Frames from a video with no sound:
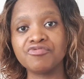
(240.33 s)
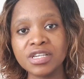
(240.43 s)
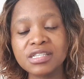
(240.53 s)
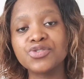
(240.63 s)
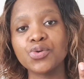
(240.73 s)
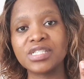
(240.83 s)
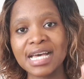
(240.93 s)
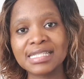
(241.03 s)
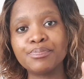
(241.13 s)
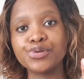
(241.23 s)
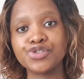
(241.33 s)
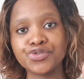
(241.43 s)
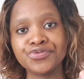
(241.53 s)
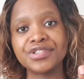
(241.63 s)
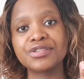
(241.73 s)
risk? So does it
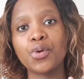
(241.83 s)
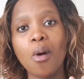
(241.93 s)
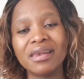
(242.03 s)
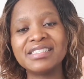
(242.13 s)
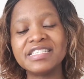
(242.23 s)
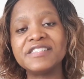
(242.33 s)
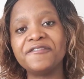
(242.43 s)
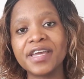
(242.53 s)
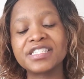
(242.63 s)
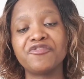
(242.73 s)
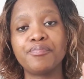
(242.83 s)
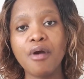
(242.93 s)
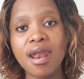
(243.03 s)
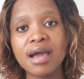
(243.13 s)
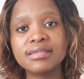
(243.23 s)
produce quality defective
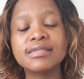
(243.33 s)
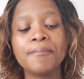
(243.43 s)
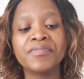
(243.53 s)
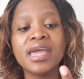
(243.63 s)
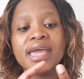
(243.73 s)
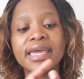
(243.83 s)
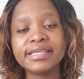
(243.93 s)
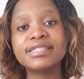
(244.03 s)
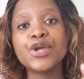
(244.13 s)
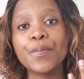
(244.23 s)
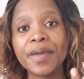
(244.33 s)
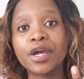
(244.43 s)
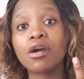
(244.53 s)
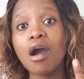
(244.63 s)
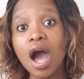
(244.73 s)
products? Is there a
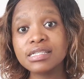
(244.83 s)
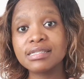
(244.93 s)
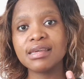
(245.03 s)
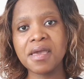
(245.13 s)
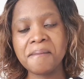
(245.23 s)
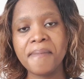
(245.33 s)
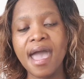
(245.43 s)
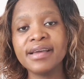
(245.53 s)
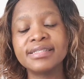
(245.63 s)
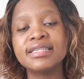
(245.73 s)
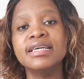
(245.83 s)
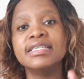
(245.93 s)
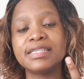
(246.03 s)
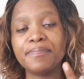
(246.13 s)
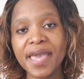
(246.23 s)
big cost impact?
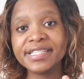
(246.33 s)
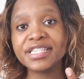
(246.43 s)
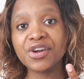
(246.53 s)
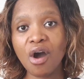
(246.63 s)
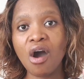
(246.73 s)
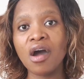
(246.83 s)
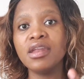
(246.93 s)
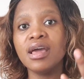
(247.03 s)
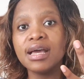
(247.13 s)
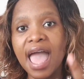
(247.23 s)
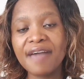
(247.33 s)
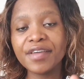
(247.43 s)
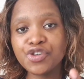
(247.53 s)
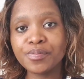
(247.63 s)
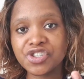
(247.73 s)
Depending on
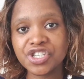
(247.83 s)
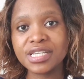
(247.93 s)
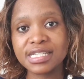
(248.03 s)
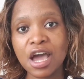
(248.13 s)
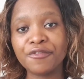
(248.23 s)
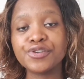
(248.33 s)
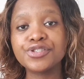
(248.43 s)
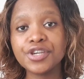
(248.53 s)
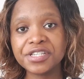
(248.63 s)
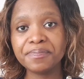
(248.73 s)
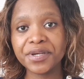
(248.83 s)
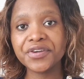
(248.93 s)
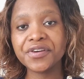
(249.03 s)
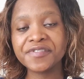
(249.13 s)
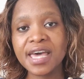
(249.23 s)
having your machine down for a certain
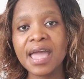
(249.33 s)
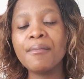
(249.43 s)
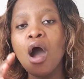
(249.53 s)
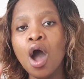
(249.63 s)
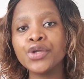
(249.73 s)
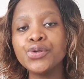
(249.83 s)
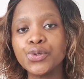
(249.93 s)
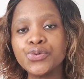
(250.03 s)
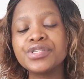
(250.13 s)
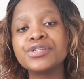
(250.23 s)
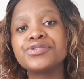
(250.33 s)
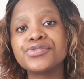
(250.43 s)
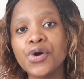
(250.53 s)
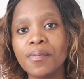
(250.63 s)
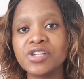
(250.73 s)
period of time, are you losing
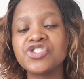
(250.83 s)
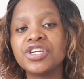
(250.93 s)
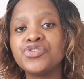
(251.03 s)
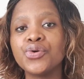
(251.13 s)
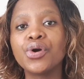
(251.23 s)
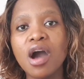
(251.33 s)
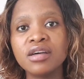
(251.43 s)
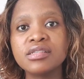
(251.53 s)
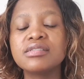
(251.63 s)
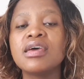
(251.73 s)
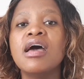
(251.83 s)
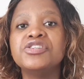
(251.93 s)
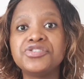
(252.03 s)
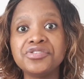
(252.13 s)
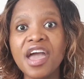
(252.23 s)
so much in your cost?
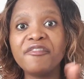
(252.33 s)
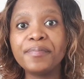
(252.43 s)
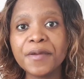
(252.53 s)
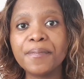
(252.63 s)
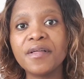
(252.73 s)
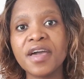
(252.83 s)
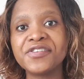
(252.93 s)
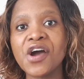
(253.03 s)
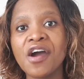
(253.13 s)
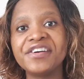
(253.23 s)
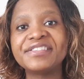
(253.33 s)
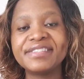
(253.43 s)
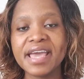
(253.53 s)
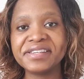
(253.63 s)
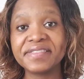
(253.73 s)
Do you have people that are
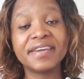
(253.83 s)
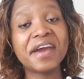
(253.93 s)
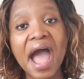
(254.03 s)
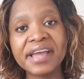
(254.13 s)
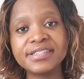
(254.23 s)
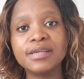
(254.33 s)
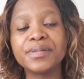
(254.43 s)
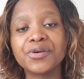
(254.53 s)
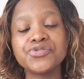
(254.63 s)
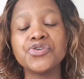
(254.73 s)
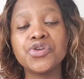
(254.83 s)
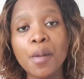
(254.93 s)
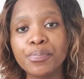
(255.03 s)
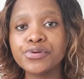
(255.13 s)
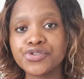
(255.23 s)
standing there idle because you're
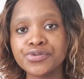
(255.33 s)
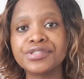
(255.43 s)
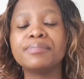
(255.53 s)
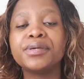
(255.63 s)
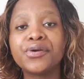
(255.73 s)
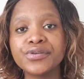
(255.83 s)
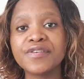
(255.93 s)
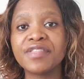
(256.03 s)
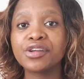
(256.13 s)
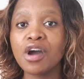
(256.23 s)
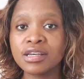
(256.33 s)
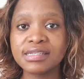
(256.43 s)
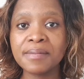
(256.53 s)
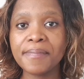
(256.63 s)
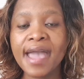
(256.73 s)
not producing because of that
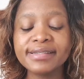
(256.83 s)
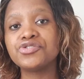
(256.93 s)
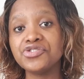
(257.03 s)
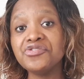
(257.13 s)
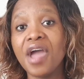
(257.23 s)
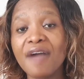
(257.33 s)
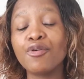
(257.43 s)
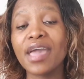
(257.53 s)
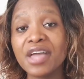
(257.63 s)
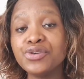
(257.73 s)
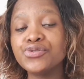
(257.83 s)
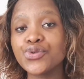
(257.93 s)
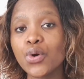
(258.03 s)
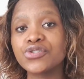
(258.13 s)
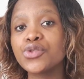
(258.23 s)
cost impact? Do you have, or can you
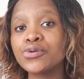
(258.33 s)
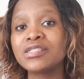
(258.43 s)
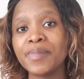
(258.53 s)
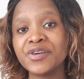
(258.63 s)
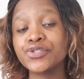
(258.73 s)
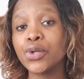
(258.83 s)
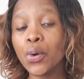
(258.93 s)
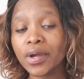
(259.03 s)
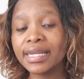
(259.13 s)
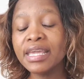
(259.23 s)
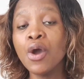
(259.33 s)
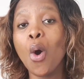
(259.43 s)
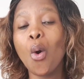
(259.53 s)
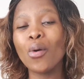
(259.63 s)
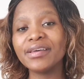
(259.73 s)
source those spares locally,
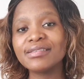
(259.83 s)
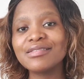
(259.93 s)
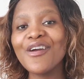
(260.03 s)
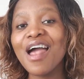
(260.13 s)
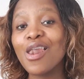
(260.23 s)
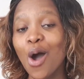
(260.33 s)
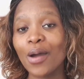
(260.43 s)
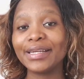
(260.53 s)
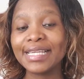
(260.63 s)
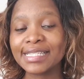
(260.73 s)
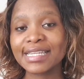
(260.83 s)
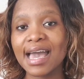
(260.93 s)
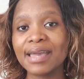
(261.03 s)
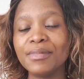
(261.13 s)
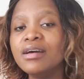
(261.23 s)
or is there a long lead
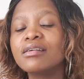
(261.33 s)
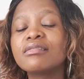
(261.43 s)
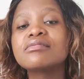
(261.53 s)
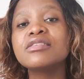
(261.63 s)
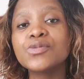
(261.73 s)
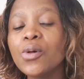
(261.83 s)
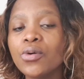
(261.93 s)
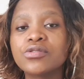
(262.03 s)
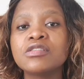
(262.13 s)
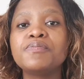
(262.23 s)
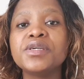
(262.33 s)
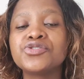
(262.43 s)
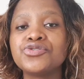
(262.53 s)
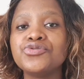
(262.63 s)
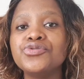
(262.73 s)
time? Because this will also
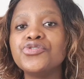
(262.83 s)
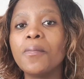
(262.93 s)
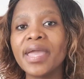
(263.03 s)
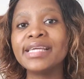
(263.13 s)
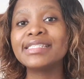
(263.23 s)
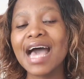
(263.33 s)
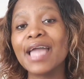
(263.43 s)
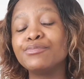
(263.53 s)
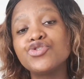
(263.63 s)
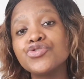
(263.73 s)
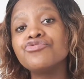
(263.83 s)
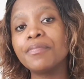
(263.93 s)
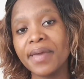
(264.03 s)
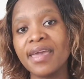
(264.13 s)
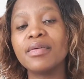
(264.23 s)
speak to your main time to
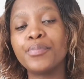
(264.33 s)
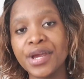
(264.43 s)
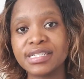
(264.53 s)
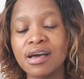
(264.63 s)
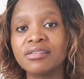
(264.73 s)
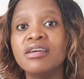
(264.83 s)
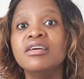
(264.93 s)
repair the breakdown.